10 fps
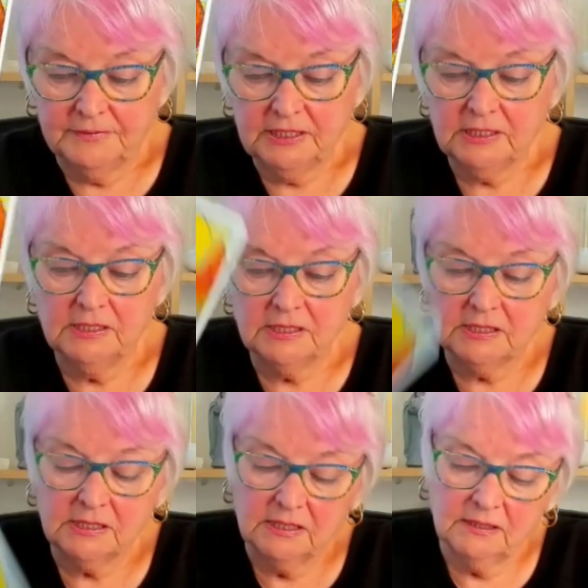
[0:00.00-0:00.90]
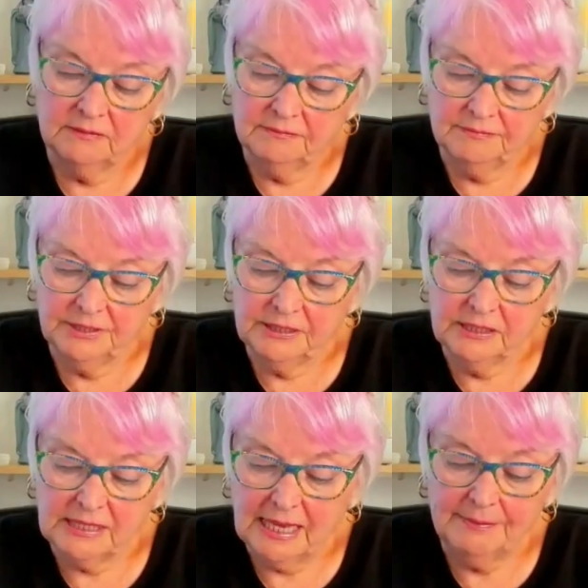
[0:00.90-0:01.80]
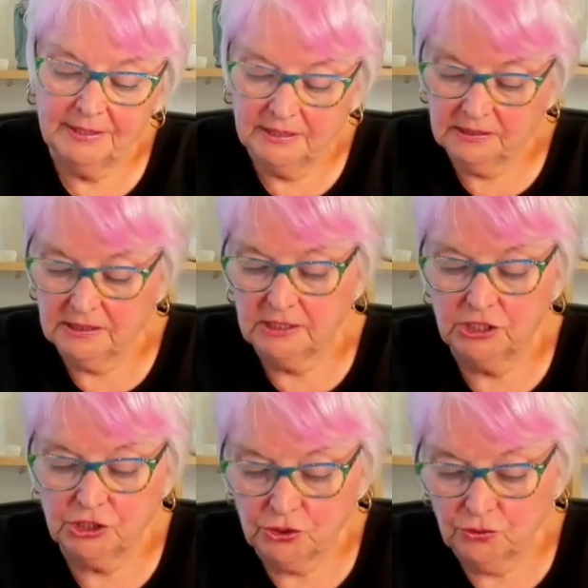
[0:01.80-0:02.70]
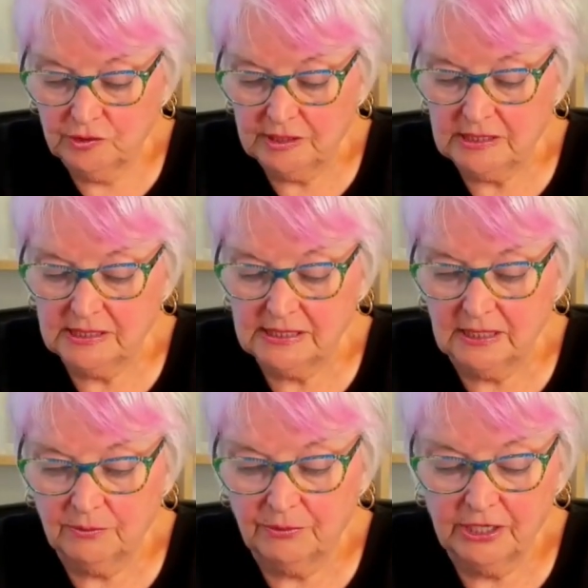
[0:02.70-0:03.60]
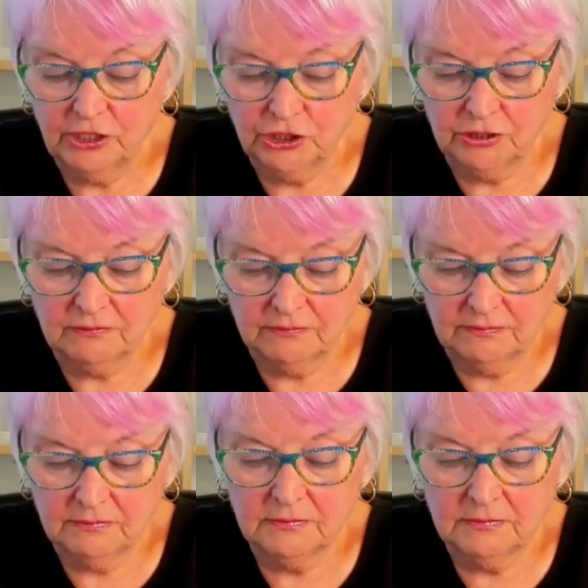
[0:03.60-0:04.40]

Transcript: this is happiness. This is joy. This is celebration.